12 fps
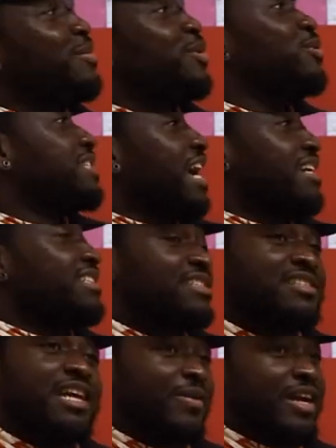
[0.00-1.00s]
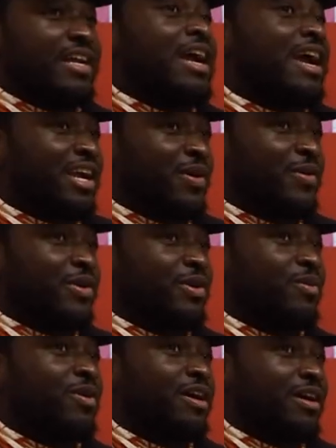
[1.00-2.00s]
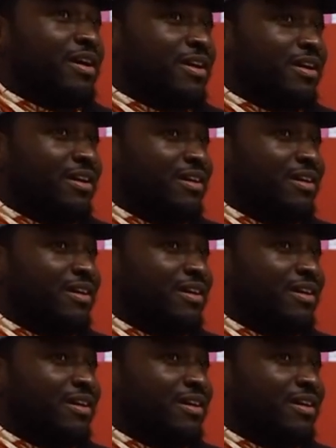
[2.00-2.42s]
he was asked, is there any anger in your work?